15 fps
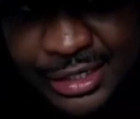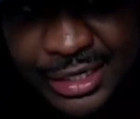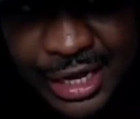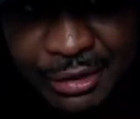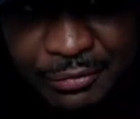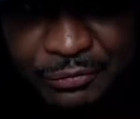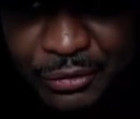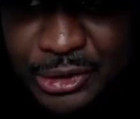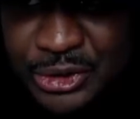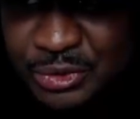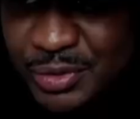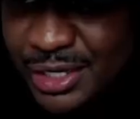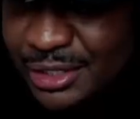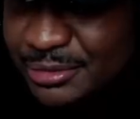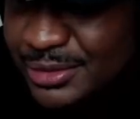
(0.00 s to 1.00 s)
Y'all first
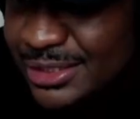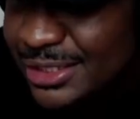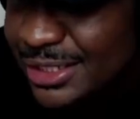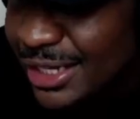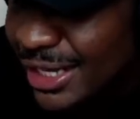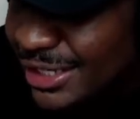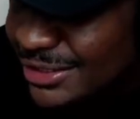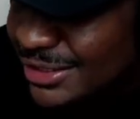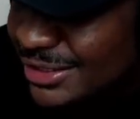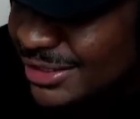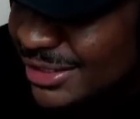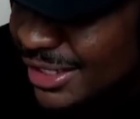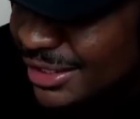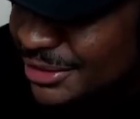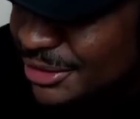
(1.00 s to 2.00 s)
round was classic.
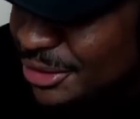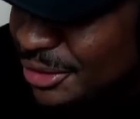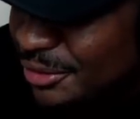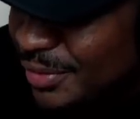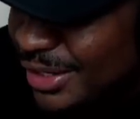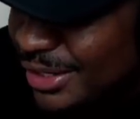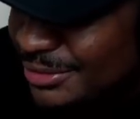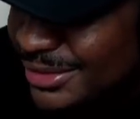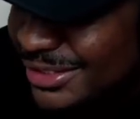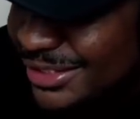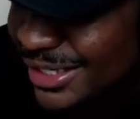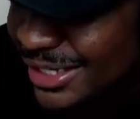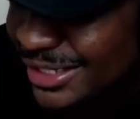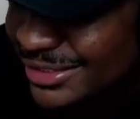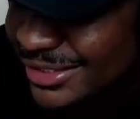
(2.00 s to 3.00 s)
Their third round was
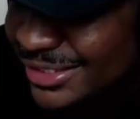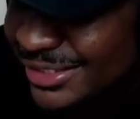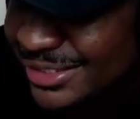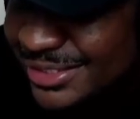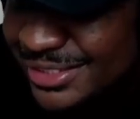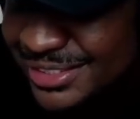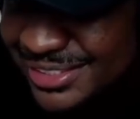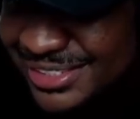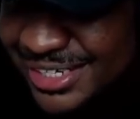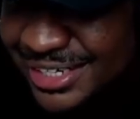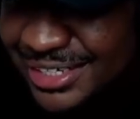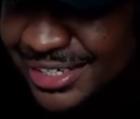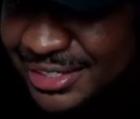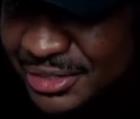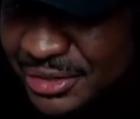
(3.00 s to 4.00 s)
classic. The
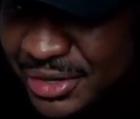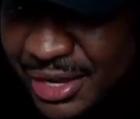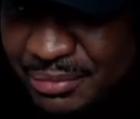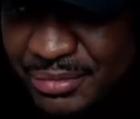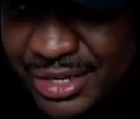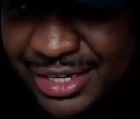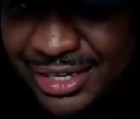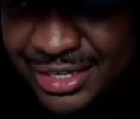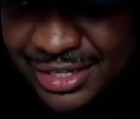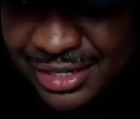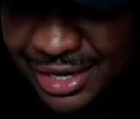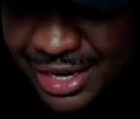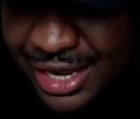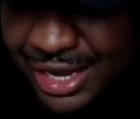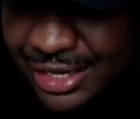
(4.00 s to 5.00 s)
second, you know what I mean?
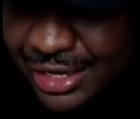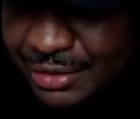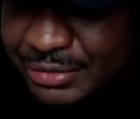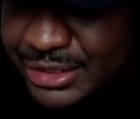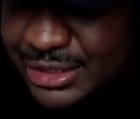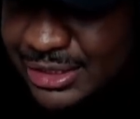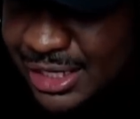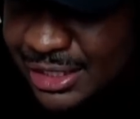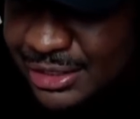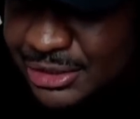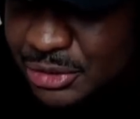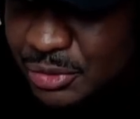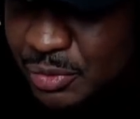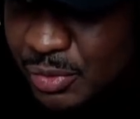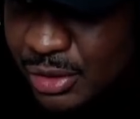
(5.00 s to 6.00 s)
I, I gave it to y'all
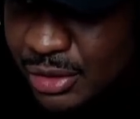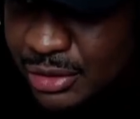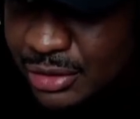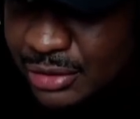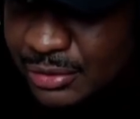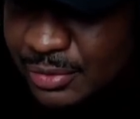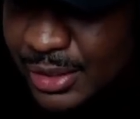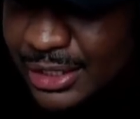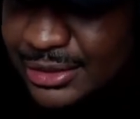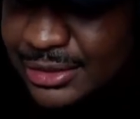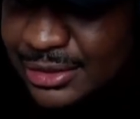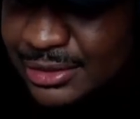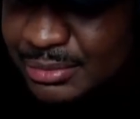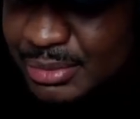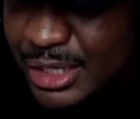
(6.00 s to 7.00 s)
2-1 watching
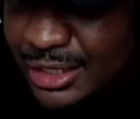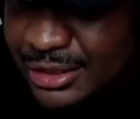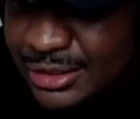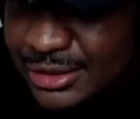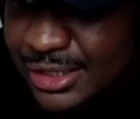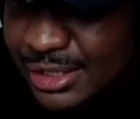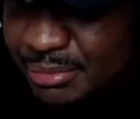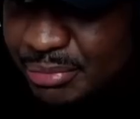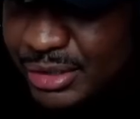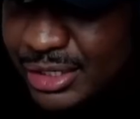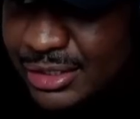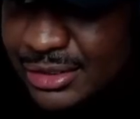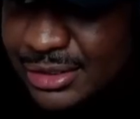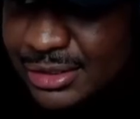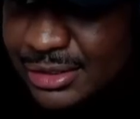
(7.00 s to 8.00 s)
it back because that B
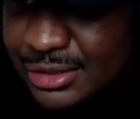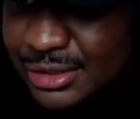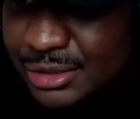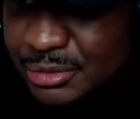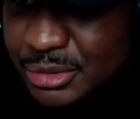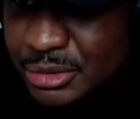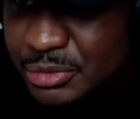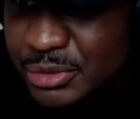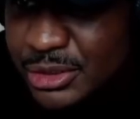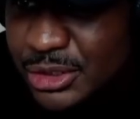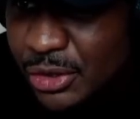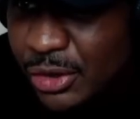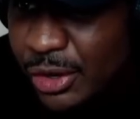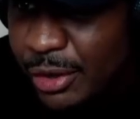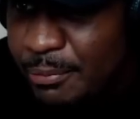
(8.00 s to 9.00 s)
and C shit was
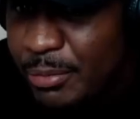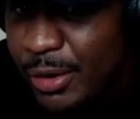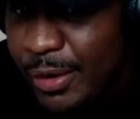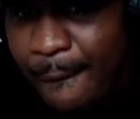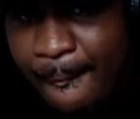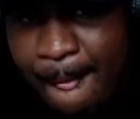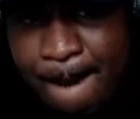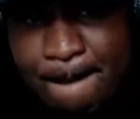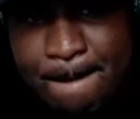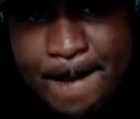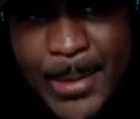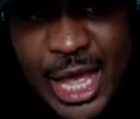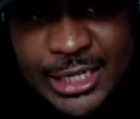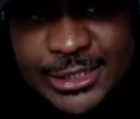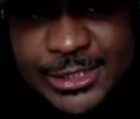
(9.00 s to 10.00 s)
retarded. But
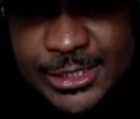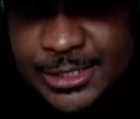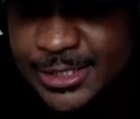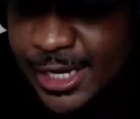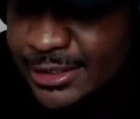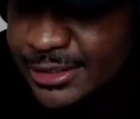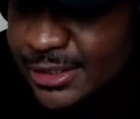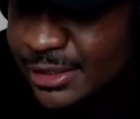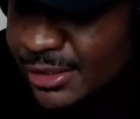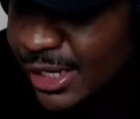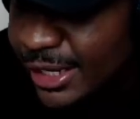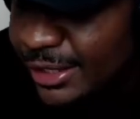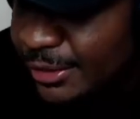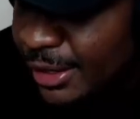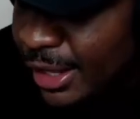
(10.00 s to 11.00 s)
that shit, that shit,
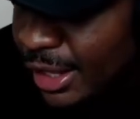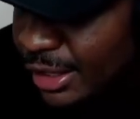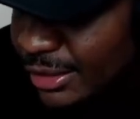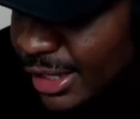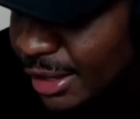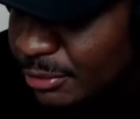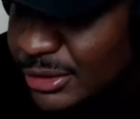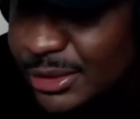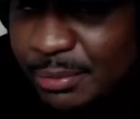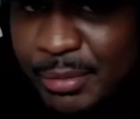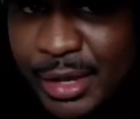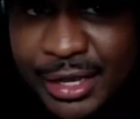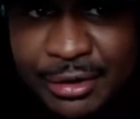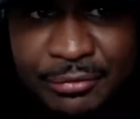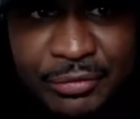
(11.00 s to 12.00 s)
like, that was a main
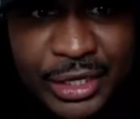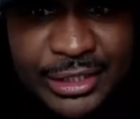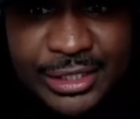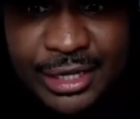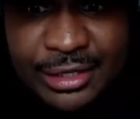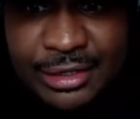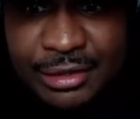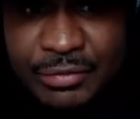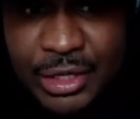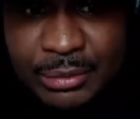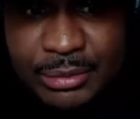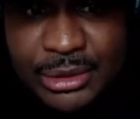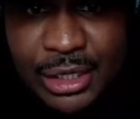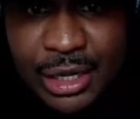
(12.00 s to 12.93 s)
event that lived up to